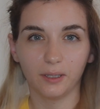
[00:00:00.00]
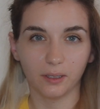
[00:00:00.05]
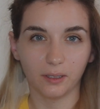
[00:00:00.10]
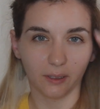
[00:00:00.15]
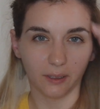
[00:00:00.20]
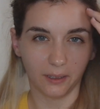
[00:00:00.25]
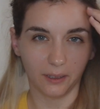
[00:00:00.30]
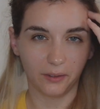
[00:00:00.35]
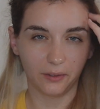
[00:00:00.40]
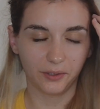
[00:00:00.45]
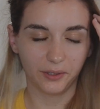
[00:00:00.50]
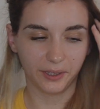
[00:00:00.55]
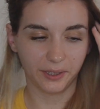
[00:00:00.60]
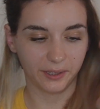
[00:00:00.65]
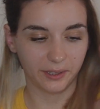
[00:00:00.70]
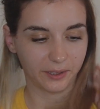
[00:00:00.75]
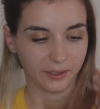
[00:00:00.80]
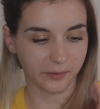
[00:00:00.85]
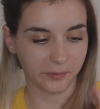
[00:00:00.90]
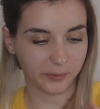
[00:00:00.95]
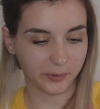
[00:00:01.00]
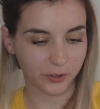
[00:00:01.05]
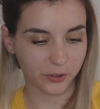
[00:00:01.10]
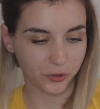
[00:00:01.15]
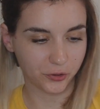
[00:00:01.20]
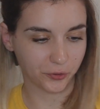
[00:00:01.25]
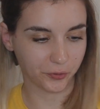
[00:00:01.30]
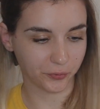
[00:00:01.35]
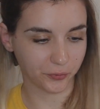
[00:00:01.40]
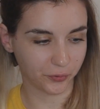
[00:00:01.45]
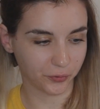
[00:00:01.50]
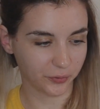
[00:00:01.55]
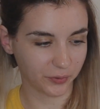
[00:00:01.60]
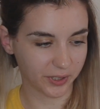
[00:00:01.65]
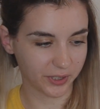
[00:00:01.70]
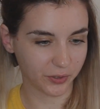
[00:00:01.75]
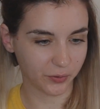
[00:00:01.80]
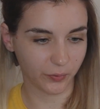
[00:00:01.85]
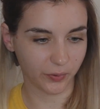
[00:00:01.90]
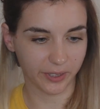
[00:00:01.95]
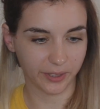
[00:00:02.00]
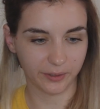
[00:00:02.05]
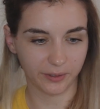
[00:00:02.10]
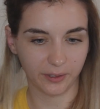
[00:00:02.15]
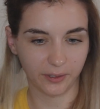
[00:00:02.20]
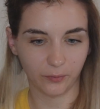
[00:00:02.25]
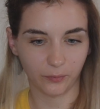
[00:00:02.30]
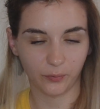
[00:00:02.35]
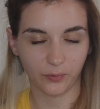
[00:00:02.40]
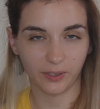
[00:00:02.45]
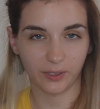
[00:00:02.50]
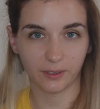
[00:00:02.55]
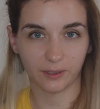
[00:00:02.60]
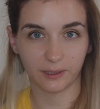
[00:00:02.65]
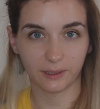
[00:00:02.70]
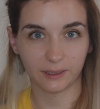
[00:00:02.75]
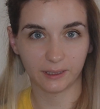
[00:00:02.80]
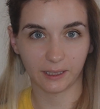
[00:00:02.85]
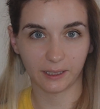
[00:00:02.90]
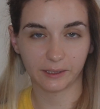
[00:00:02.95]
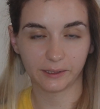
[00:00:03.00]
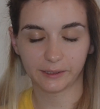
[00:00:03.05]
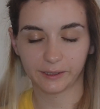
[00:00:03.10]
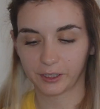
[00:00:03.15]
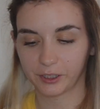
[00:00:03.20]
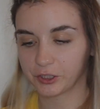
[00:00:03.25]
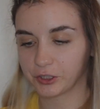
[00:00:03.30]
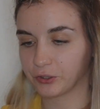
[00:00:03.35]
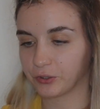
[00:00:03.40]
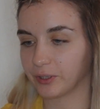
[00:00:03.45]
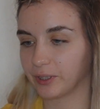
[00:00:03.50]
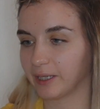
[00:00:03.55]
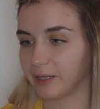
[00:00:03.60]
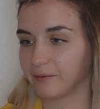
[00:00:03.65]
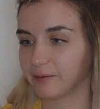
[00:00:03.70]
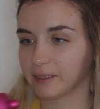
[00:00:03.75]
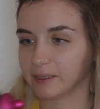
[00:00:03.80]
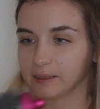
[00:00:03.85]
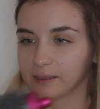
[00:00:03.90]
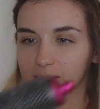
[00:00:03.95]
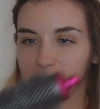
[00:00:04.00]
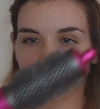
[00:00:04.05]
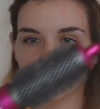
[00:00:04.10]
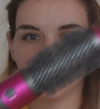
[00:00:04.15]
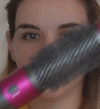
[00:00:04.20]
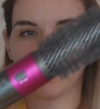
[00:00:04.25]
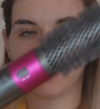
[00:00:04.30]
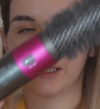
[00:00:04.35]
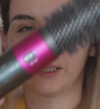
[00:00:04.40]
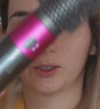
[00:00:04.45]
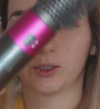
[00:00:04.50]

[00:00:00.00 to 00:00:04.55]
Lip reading: Another thing that I want to show you as we are done with the second section on the left hand side, another